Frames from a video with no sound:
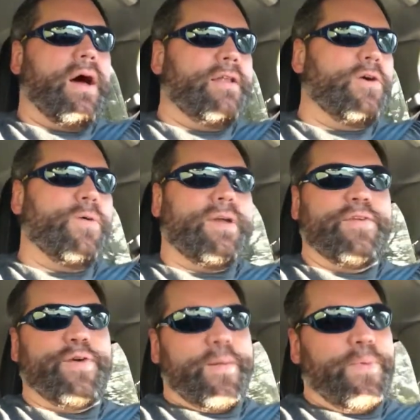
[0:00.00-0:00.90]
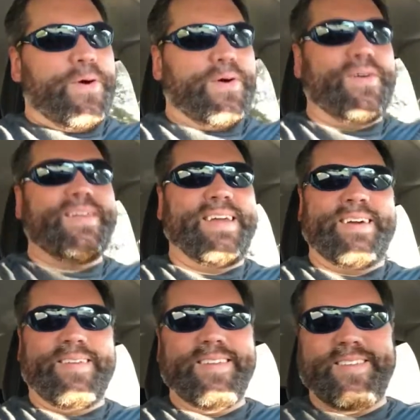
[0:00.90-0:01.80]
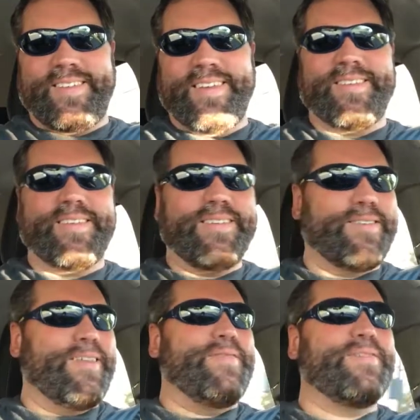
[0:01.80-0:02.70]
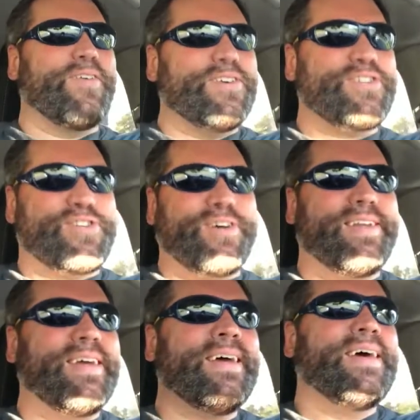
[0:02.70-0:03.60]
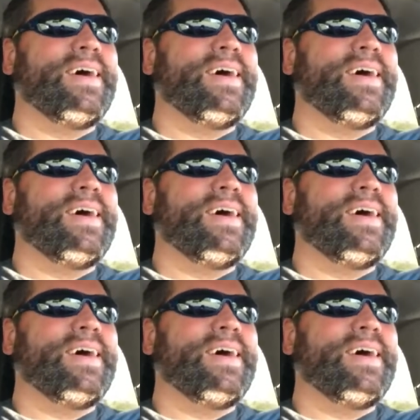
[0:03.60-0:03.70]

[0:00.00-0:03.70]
I don't give up on the season, even though I should.